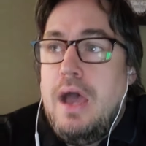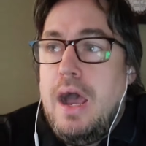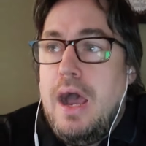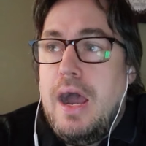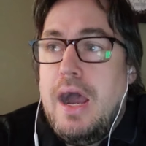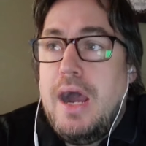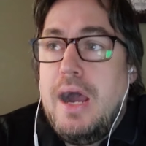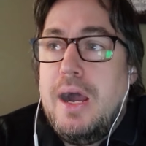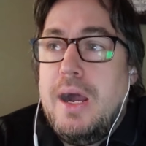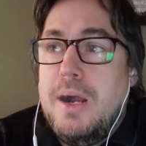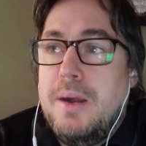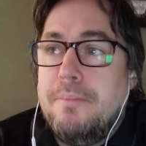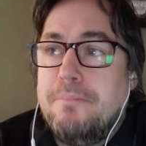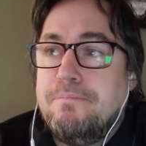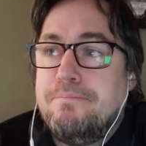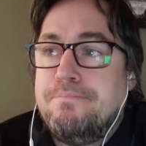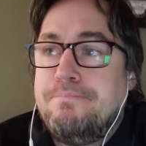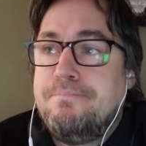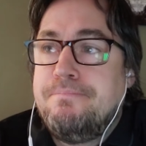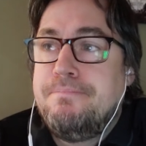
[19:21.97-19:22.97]
as
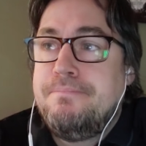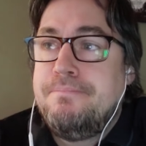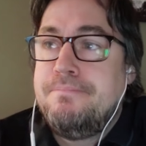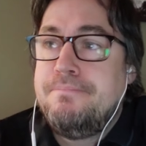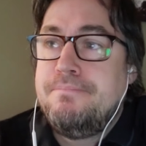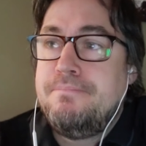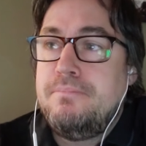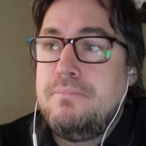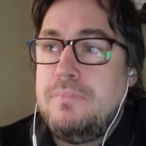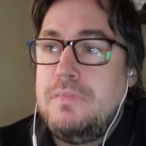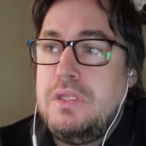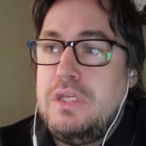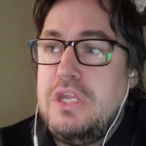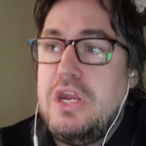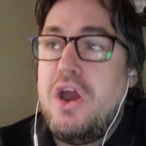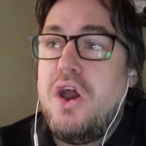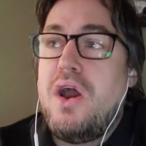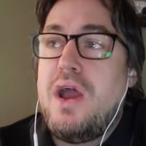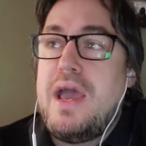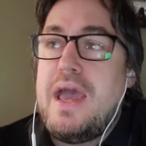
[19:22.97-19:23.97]

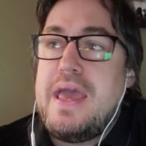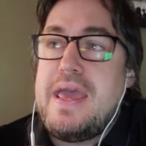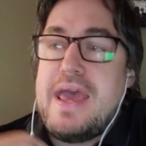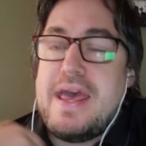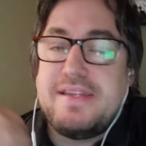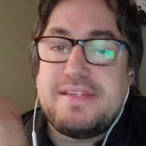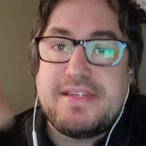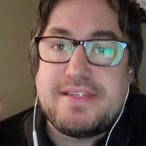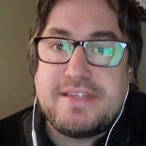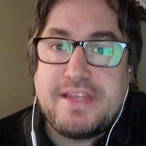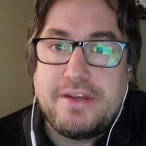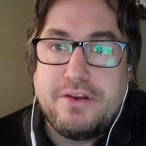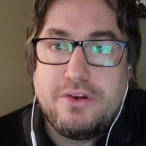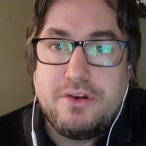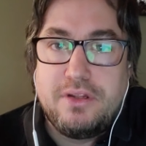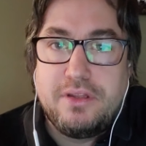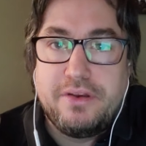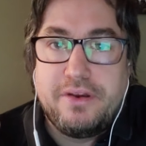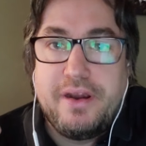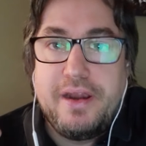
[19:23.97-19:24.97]
I said
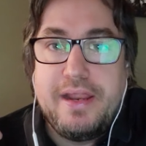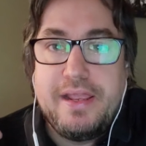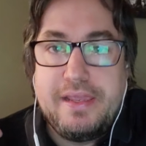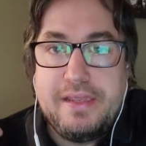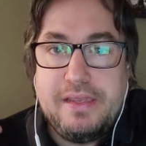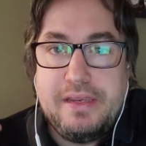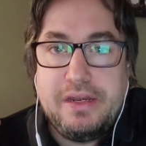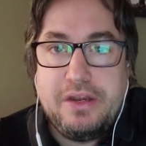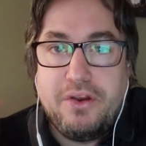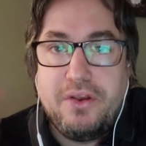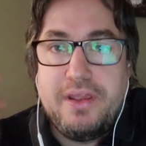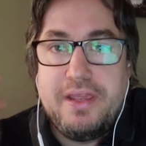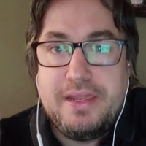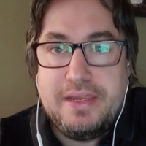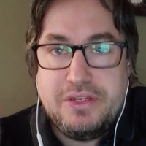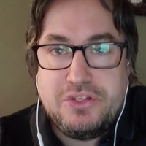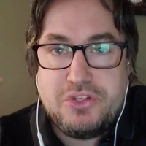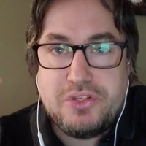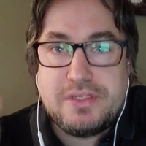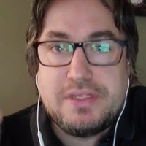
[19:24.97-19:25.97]
earlier,
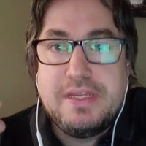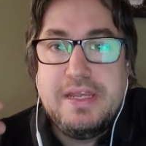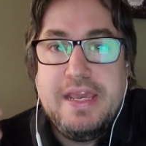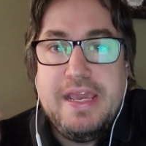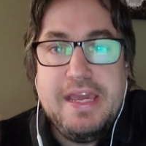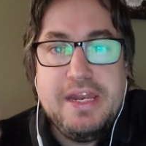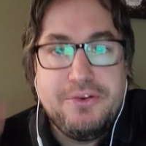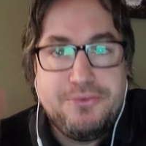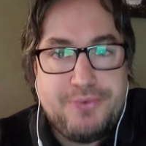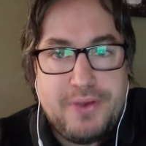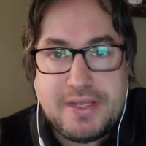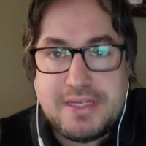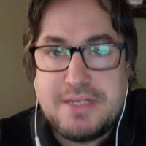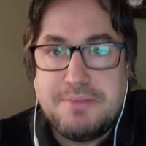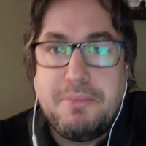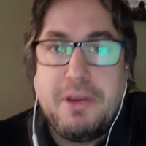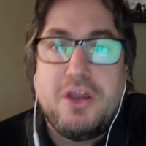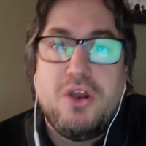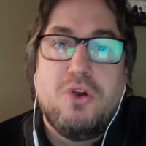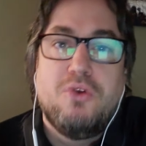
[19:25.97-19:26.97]
it affected
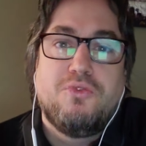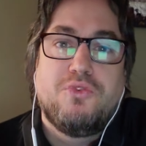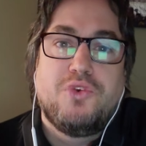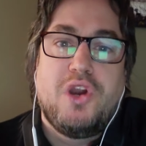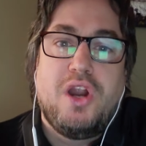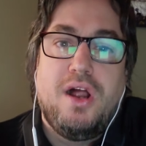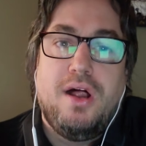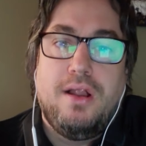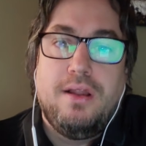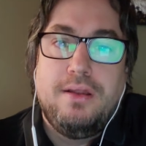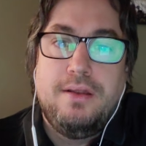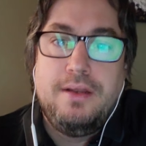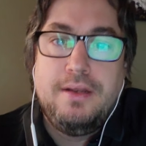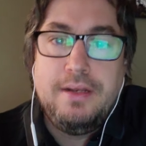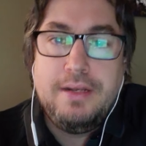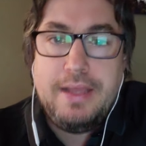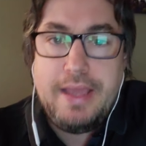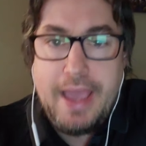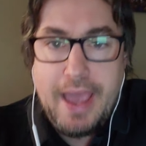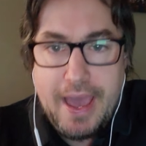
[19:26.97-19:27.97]
my overall
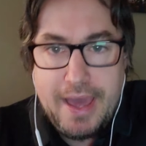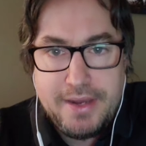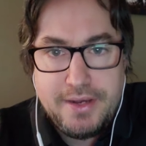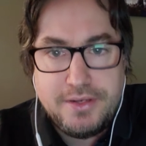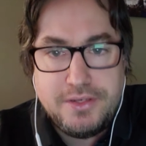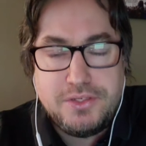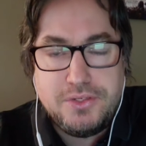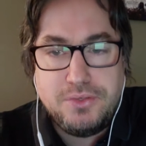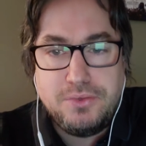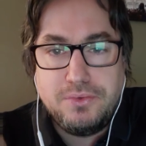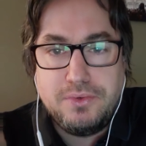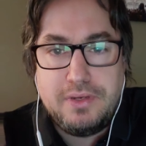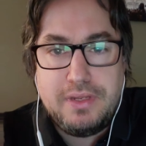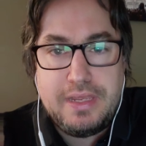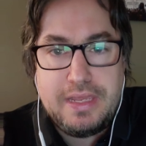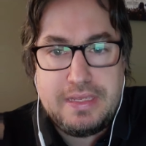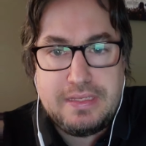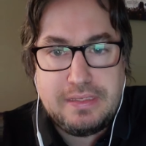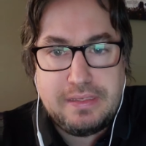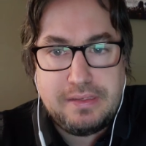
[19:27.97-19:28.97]
attitude
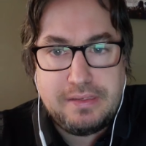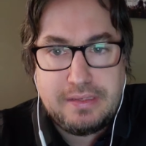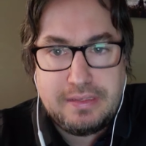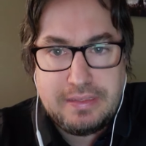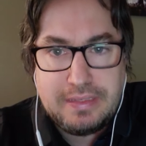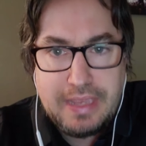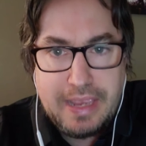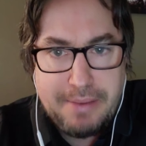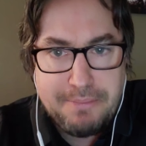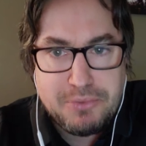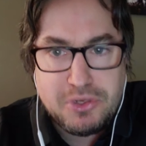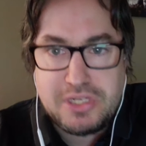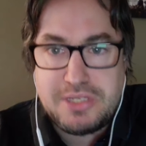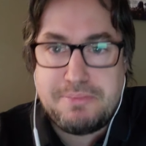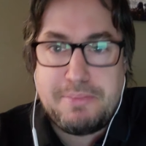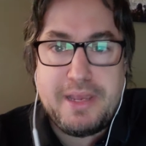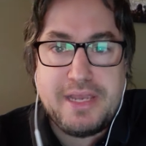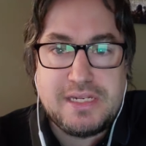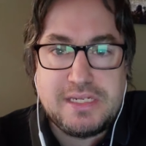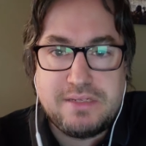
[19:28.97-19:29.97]
and
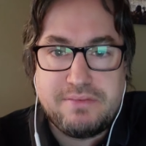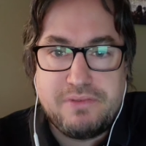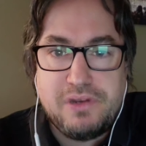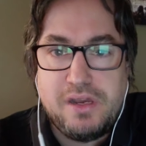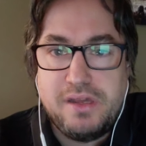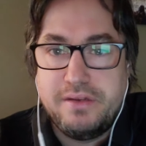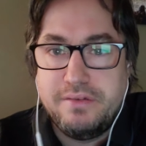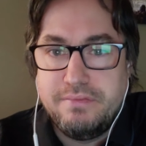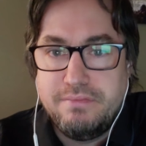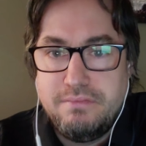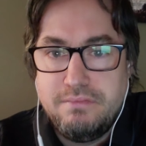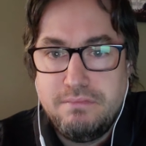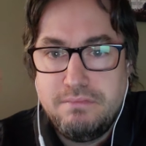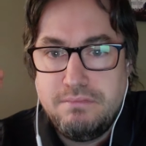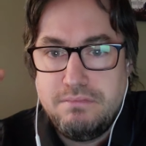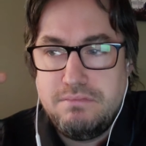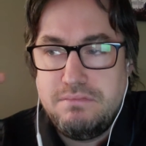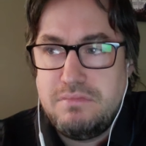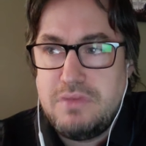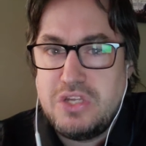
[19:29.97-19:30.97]
perspective on
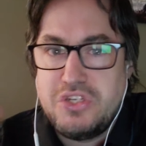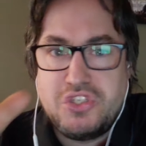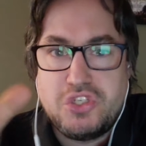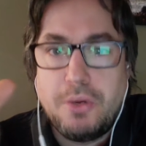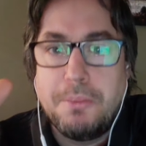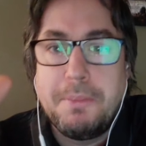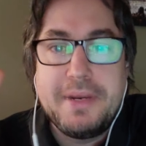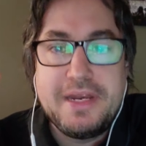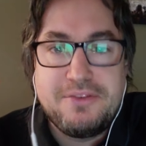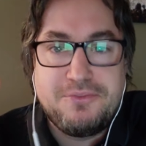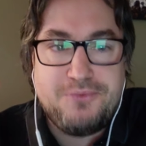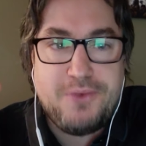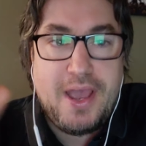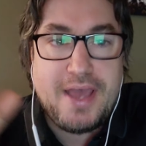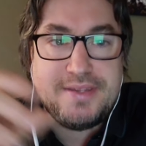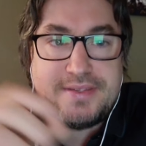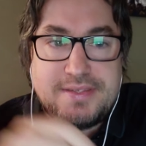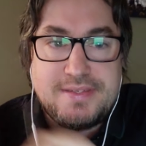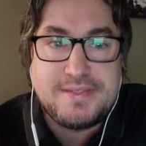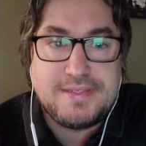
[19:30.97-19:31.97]
so many
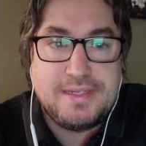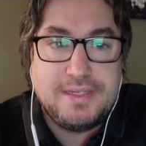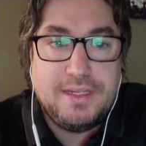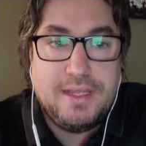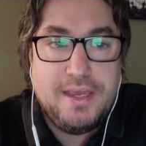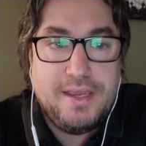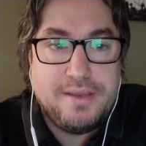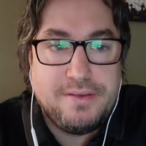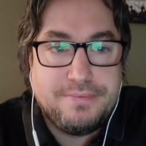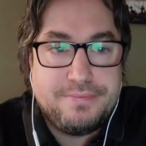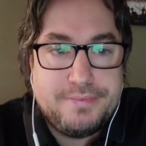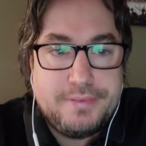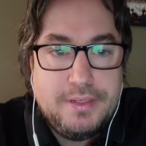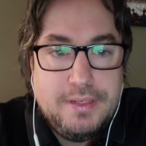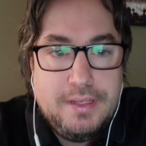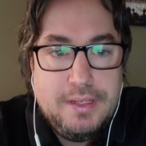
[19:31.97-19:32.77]
facets of life.